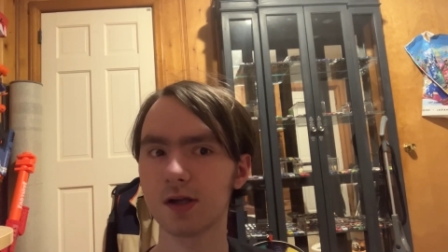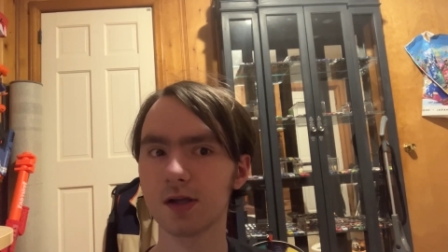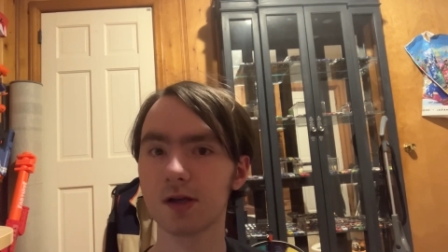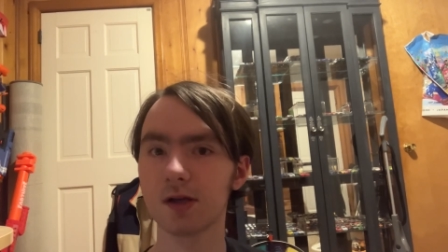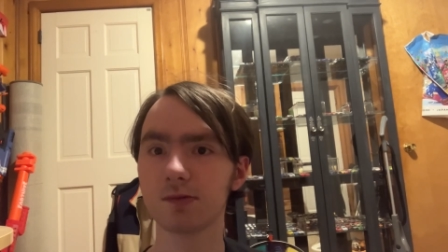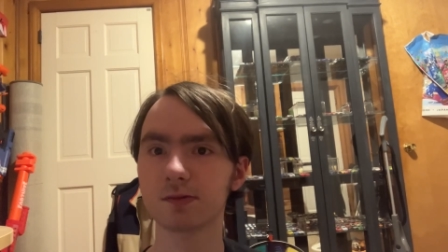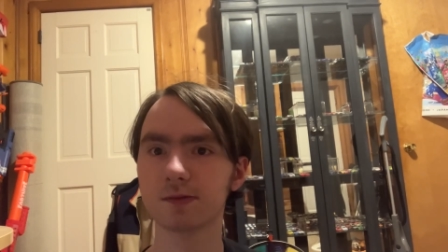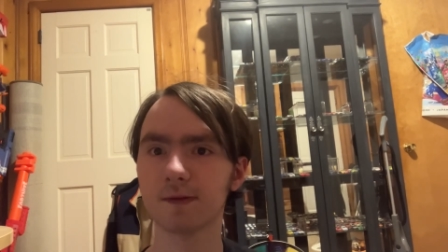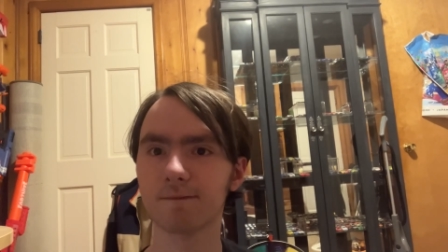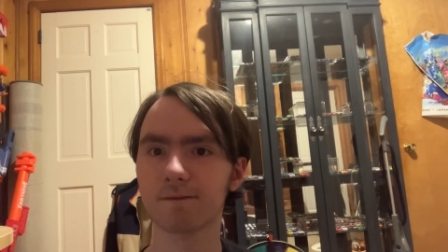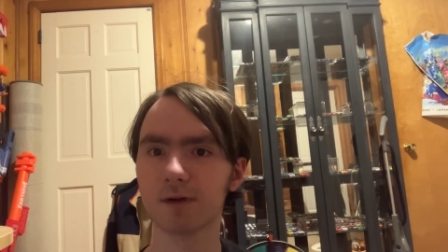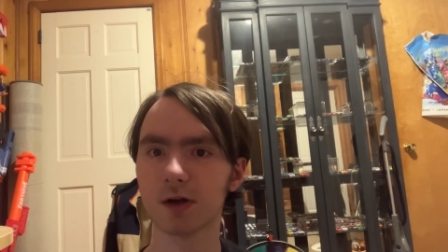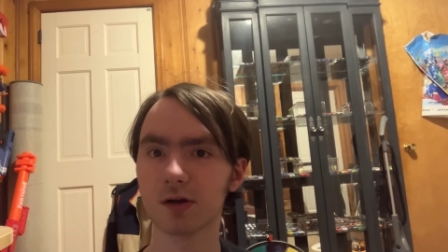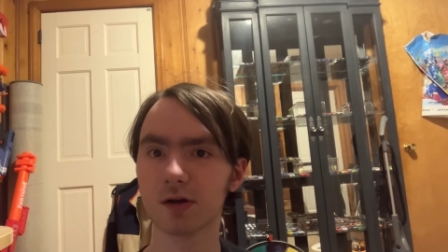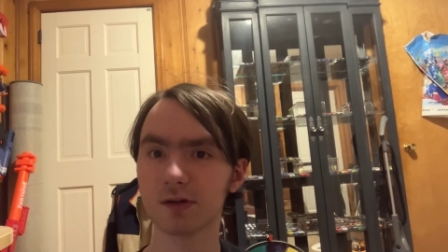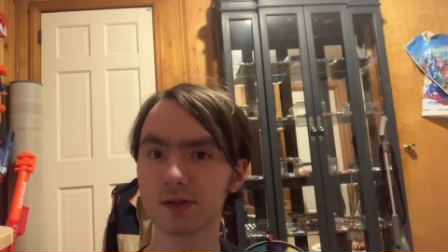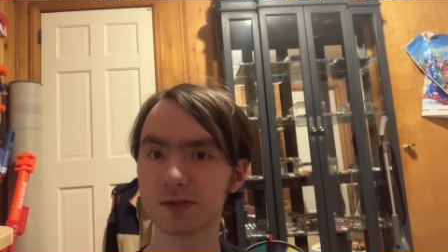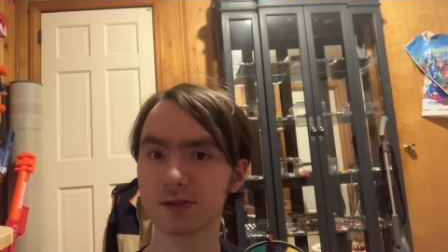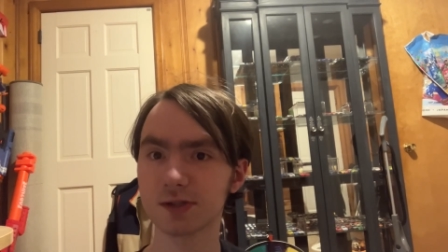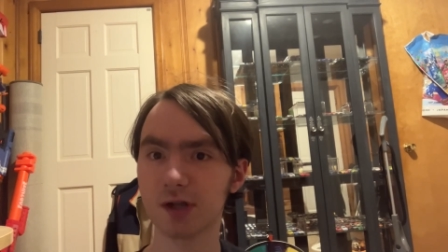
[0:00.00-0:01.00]
It was a
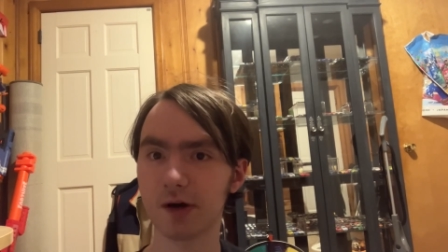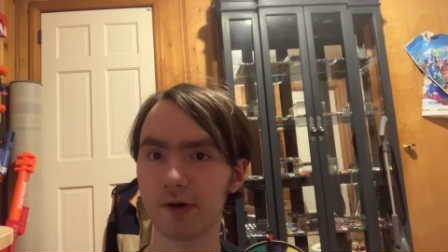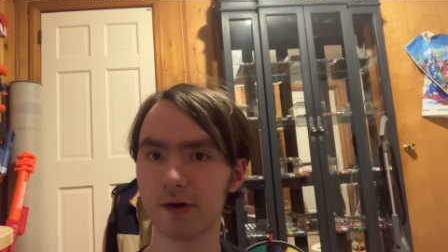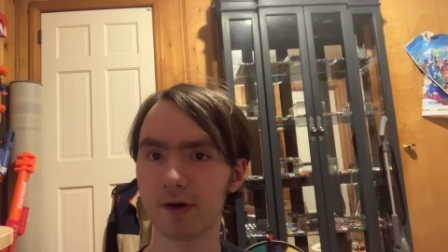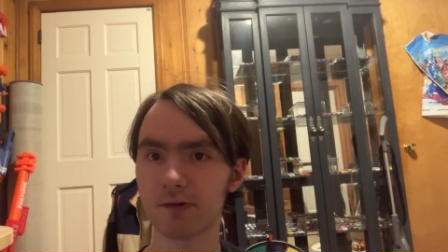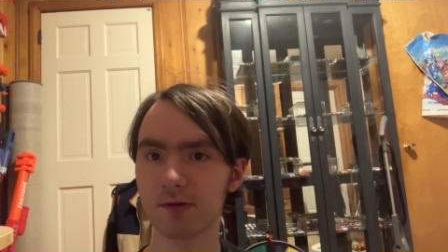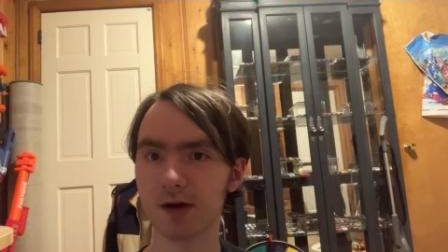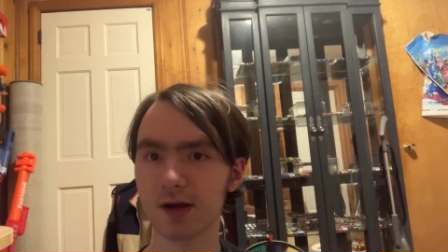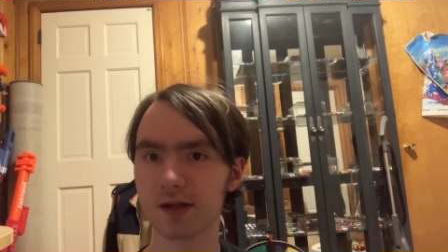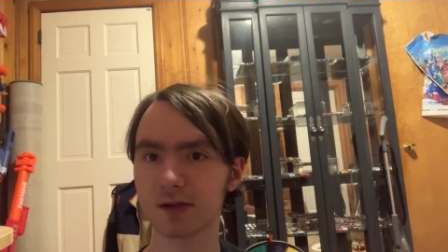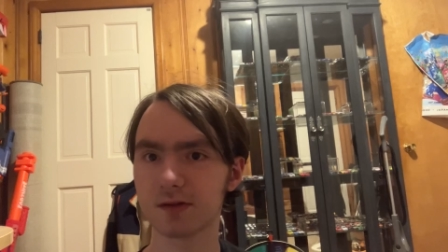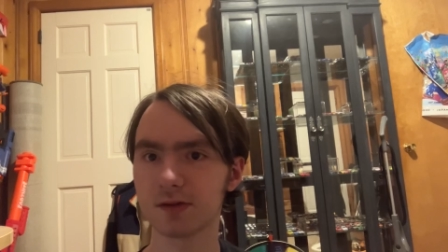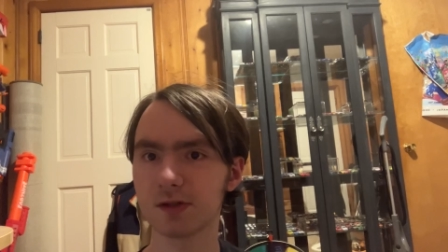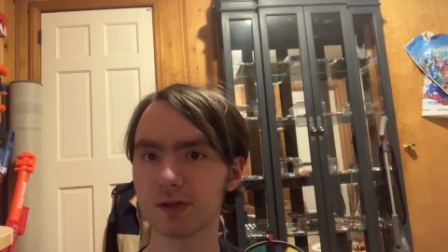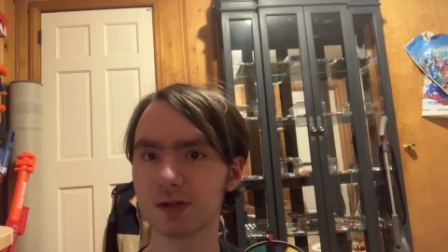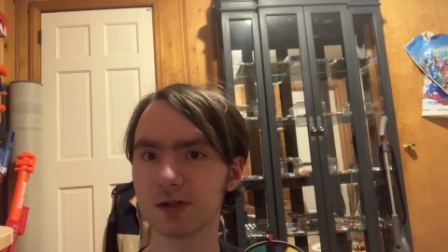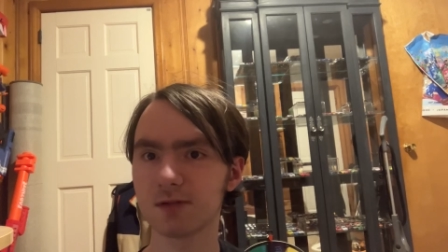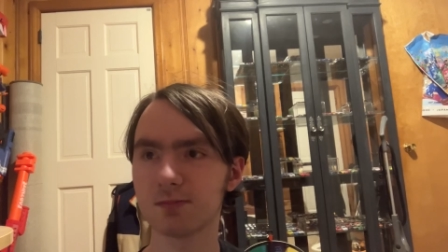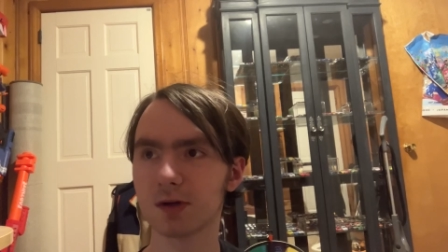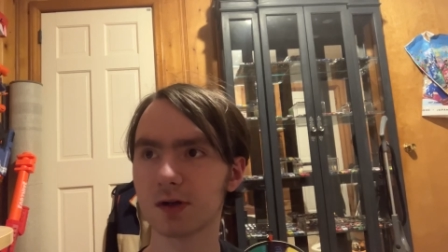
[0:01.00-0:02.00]
very scary wreck
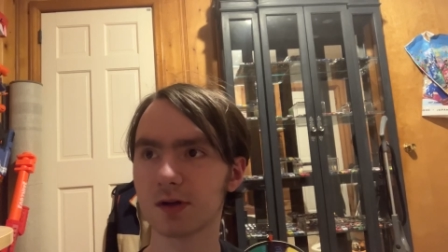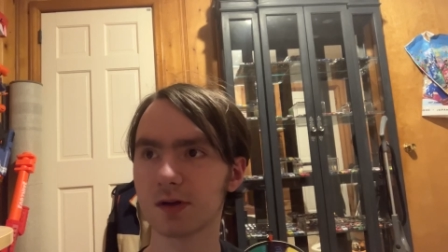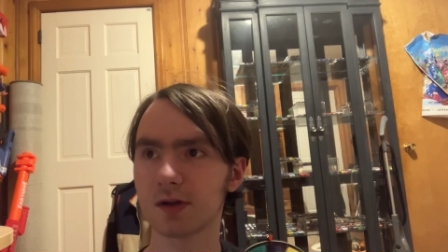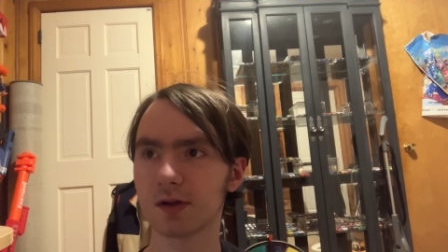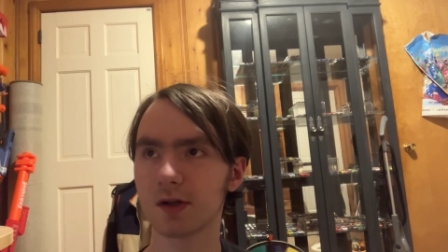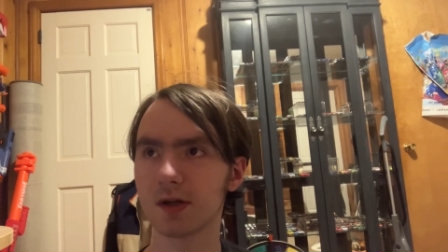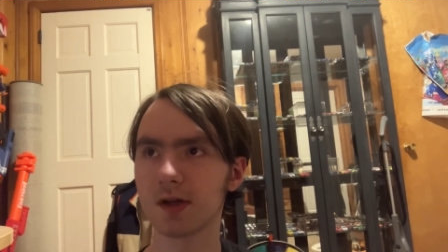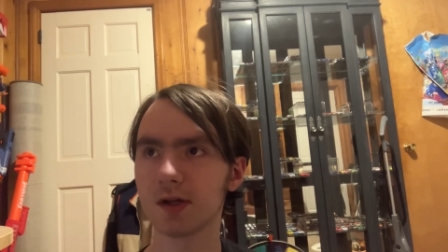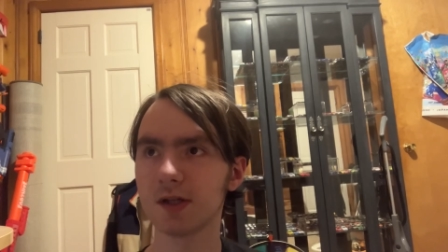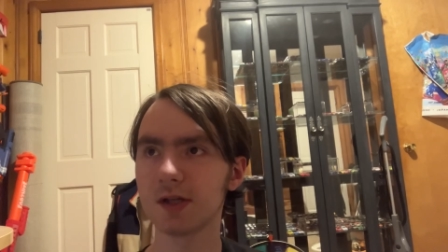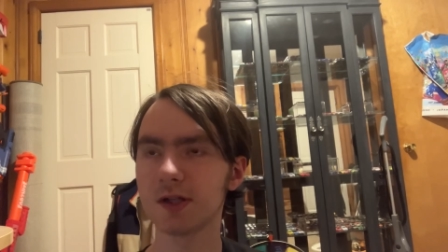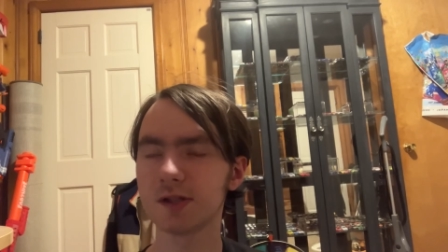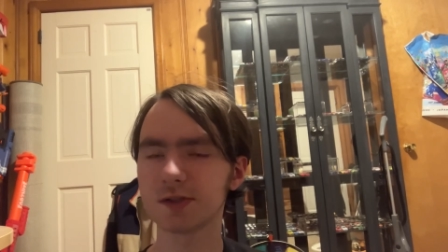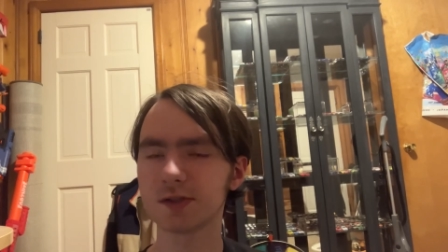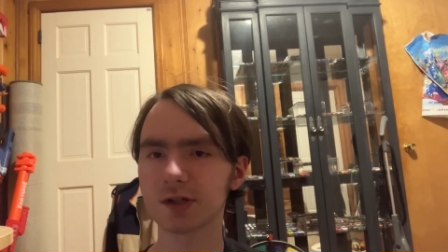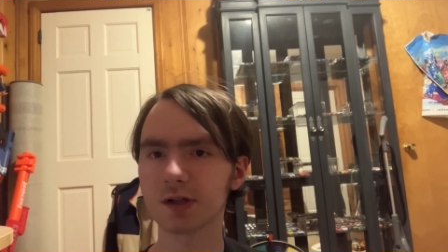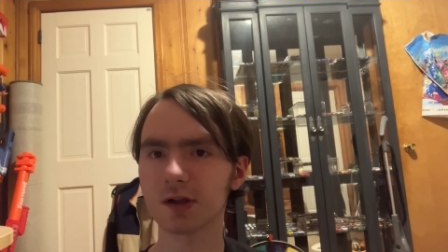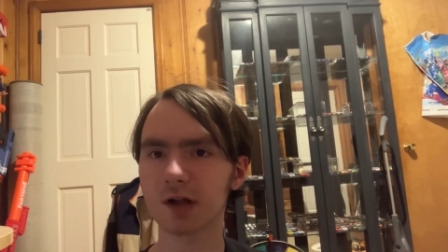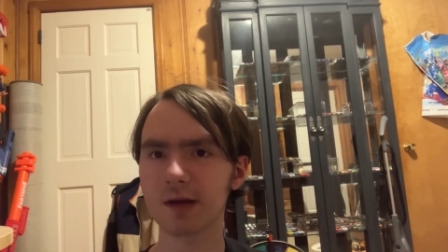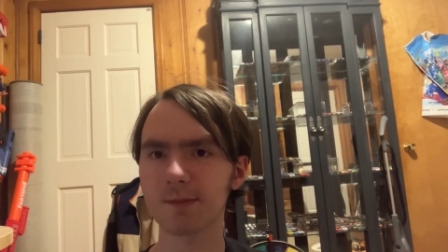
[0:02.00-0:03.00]
indeed, but he
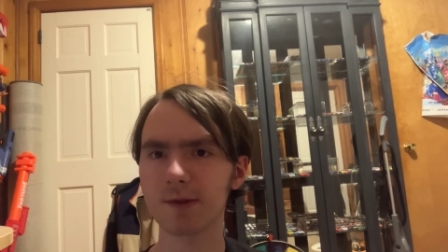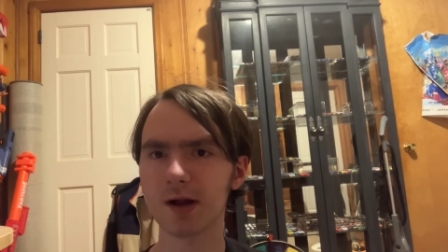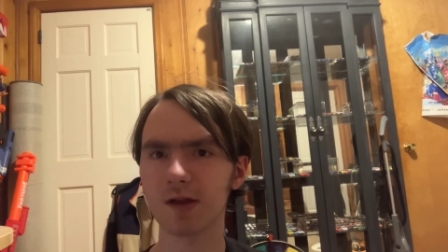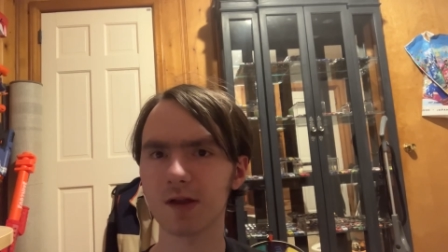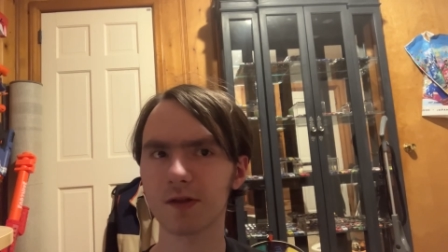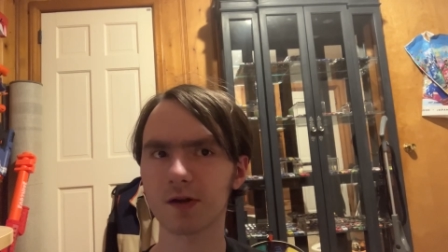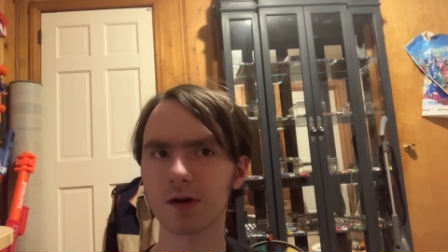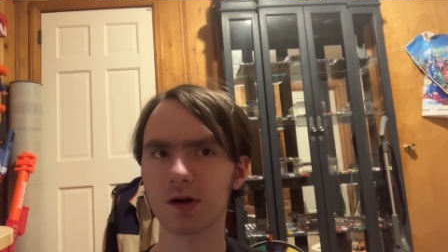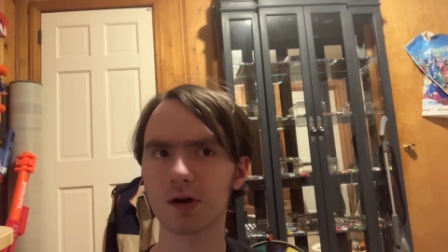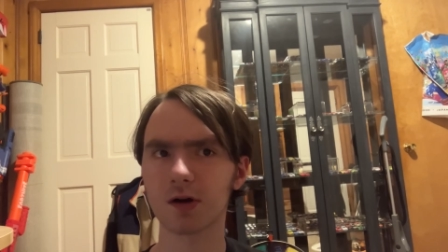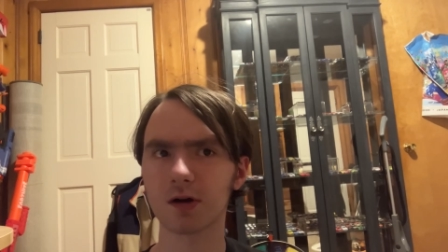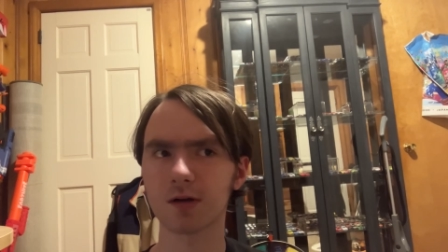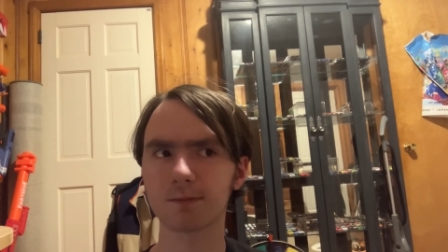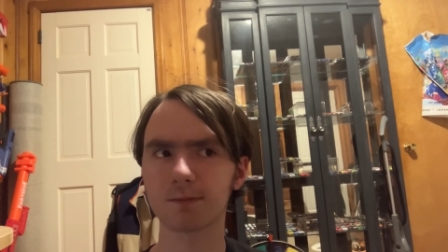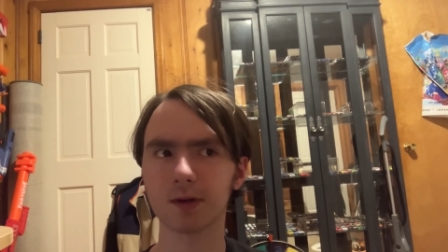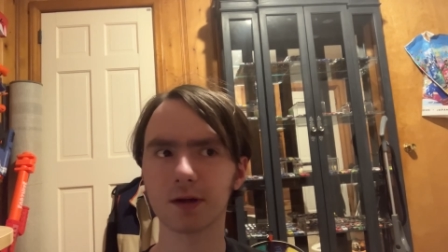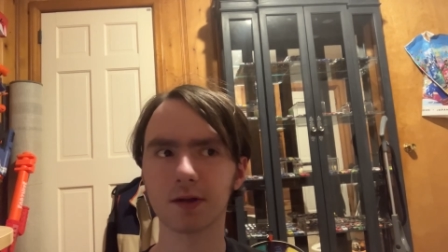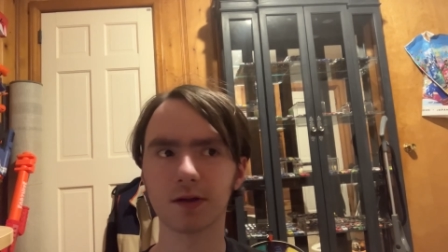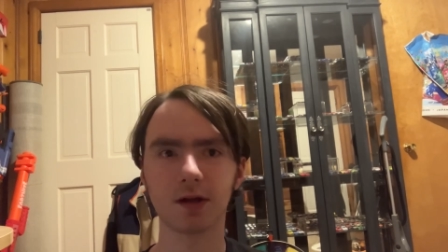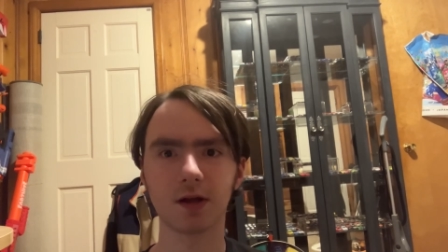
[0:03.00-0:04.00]
did climb out of the car,
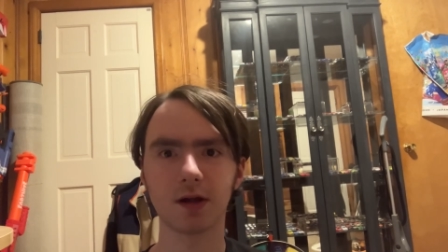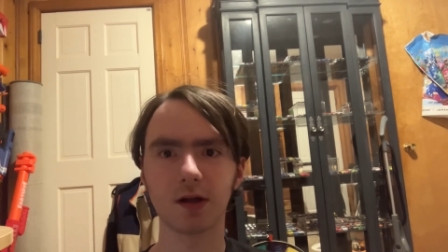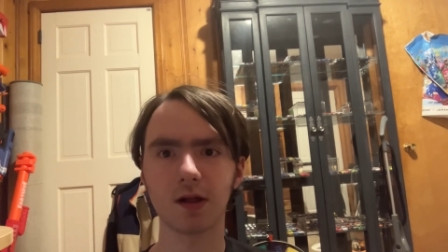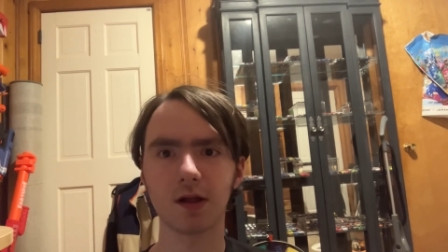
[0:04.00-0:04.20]
but